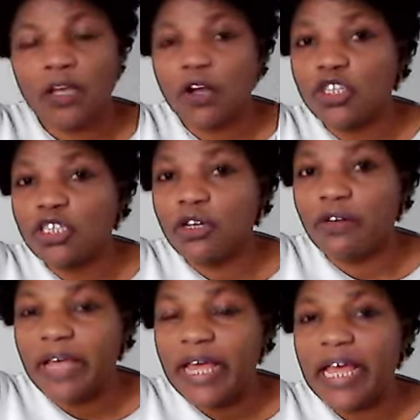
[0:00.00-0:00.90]
Cutting
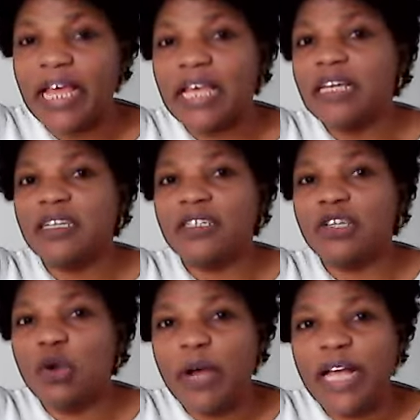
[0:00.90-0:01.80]
of hair,
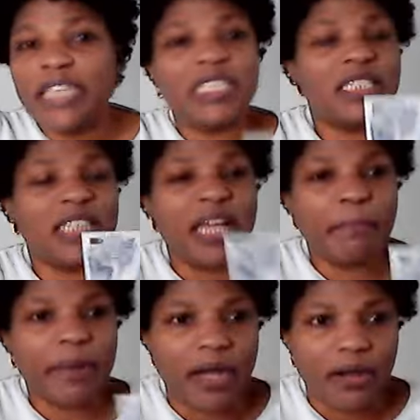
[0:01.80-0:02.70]
lowest is 10
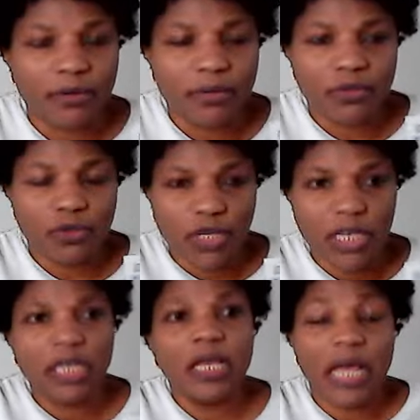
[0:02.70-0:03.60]
pounds.
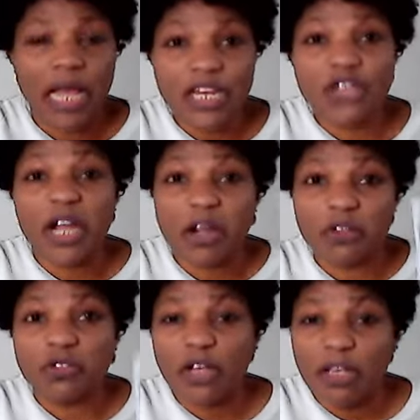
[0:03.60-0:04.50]
Okay, at least you can
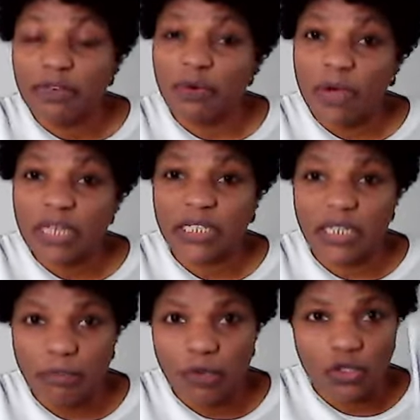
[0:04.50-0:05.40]
cut your hair for once in a
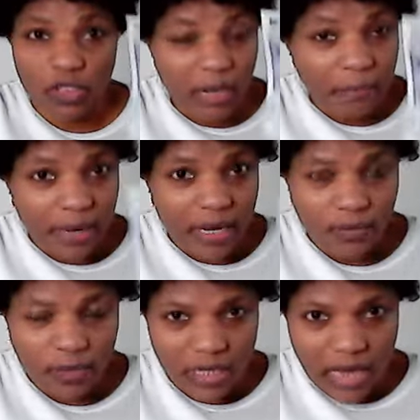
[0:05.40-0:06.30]
month. 10
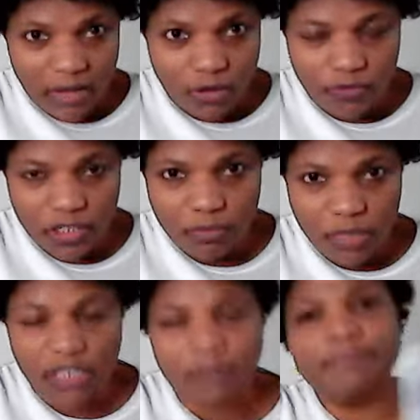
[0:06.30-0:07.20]
pounds out of this
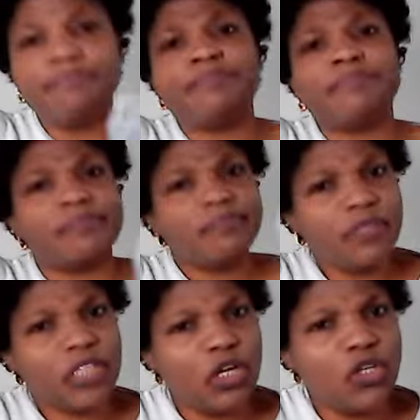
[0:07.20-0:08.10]
place.
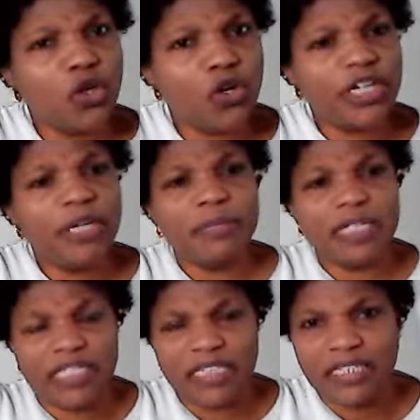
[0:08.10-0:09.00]
Your cream
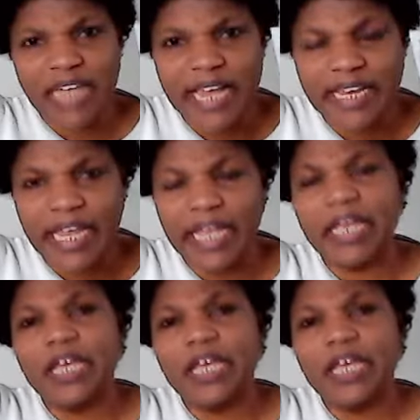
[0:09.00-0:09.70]
is inside here.